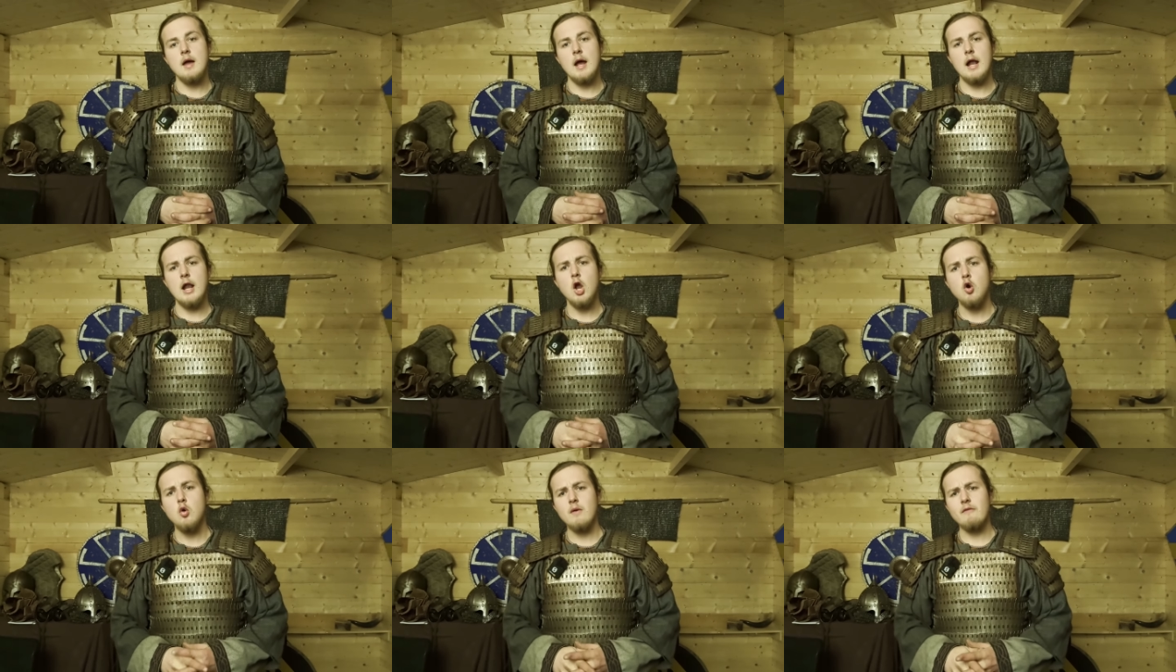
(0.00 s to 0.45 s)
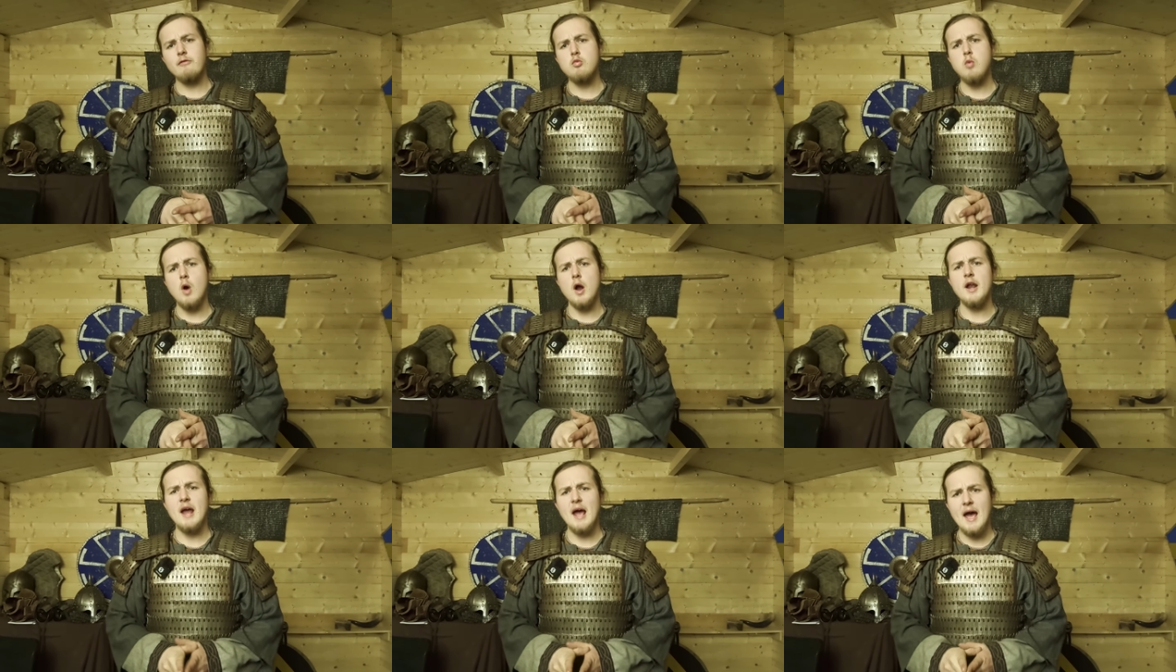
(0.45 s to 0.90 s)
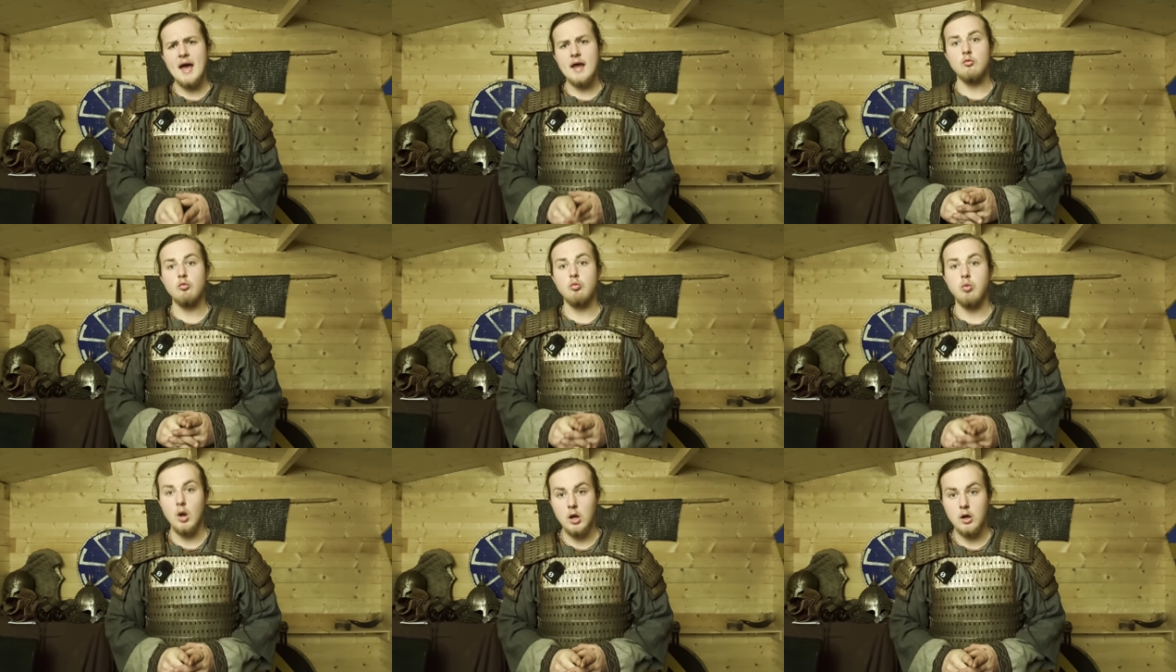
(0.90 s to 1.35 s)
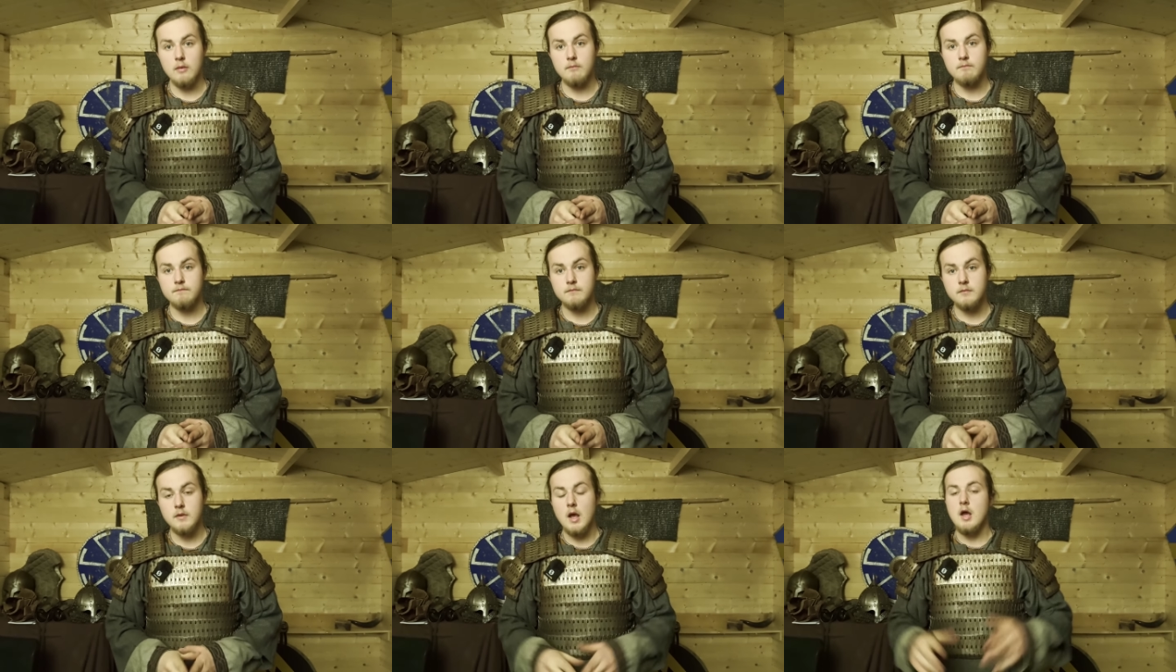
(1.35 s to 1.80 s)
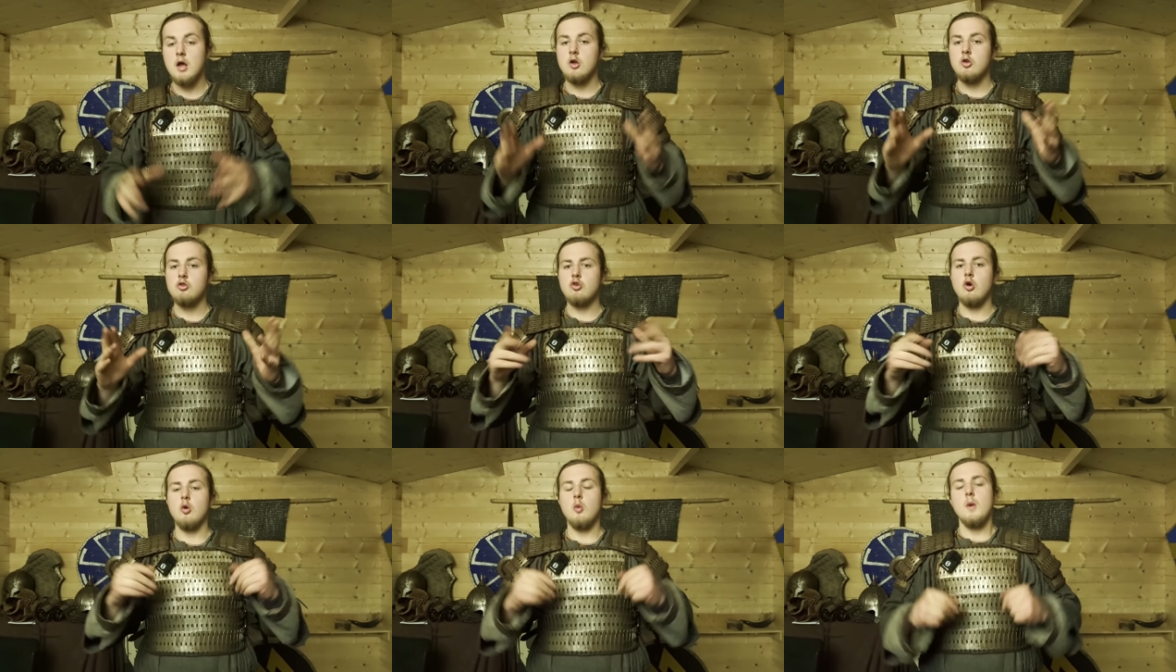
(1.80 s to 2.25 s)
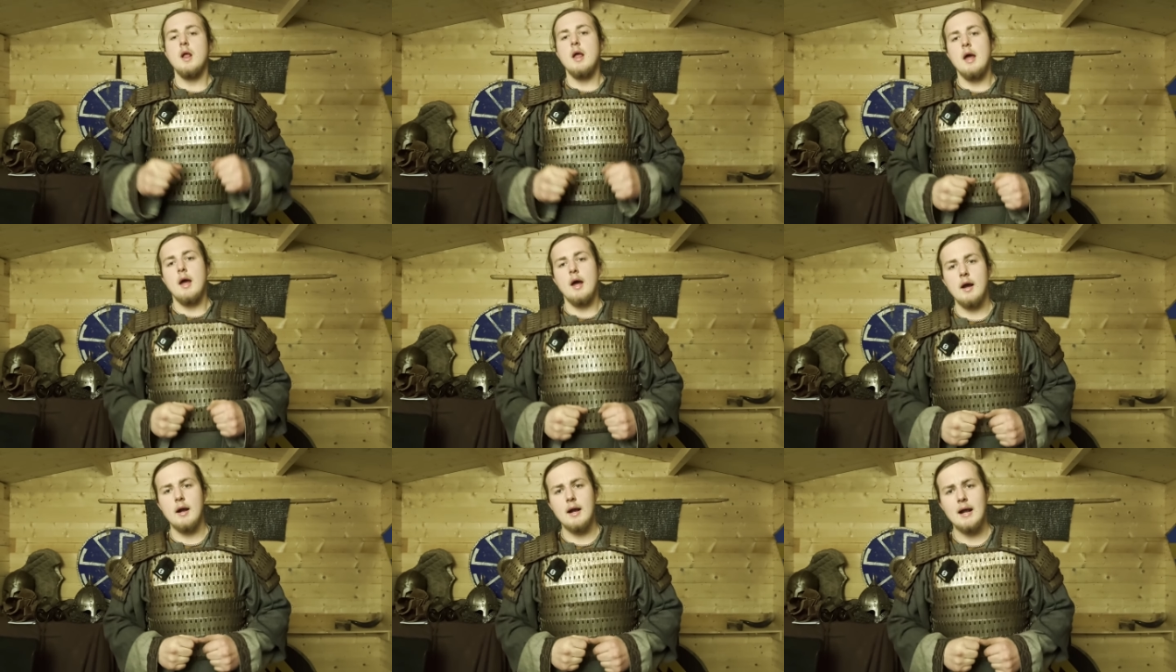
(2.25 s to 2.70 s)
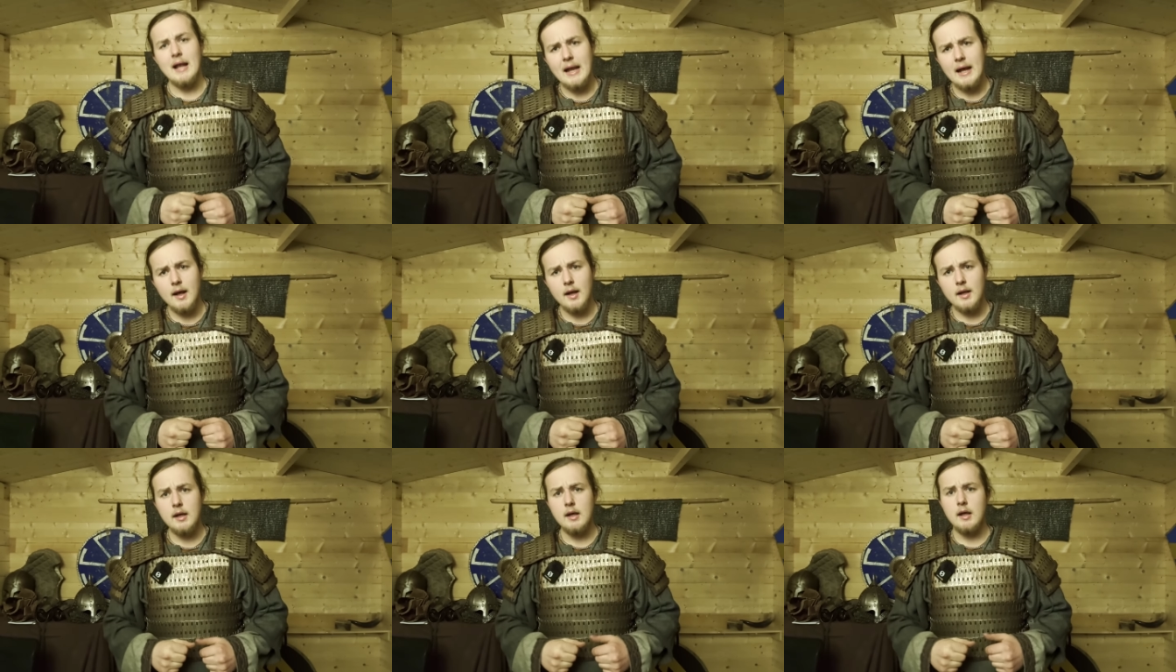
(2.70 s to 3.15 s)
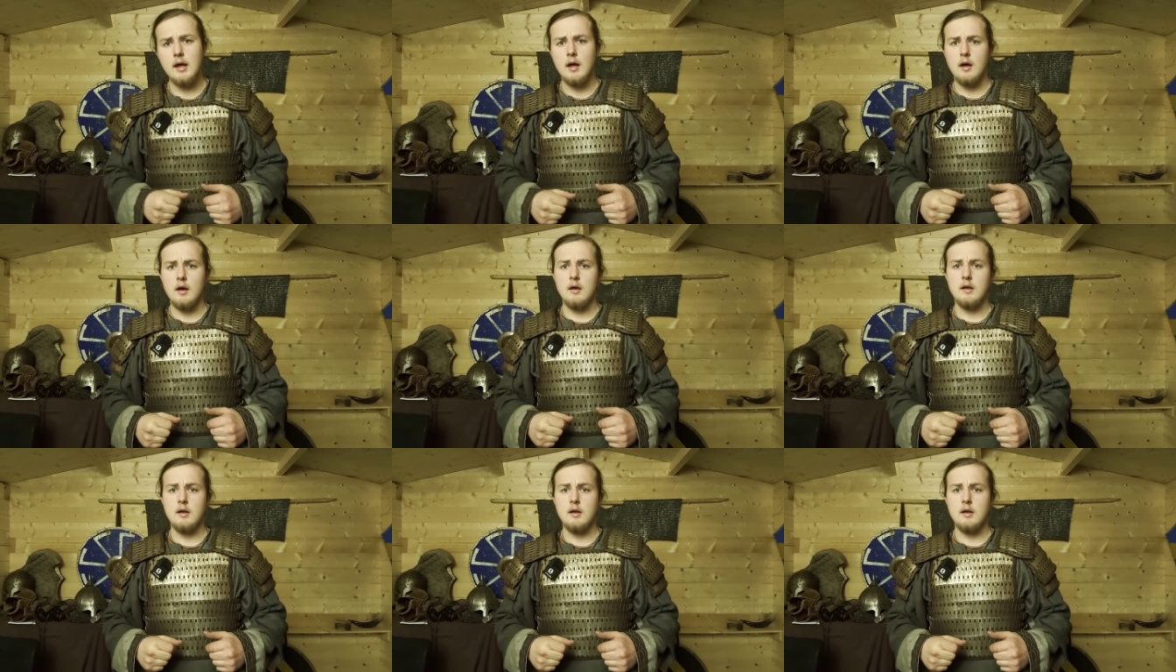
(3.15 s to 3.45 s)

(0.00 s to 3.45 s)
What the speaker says: Hello everyone and welcome. Clearly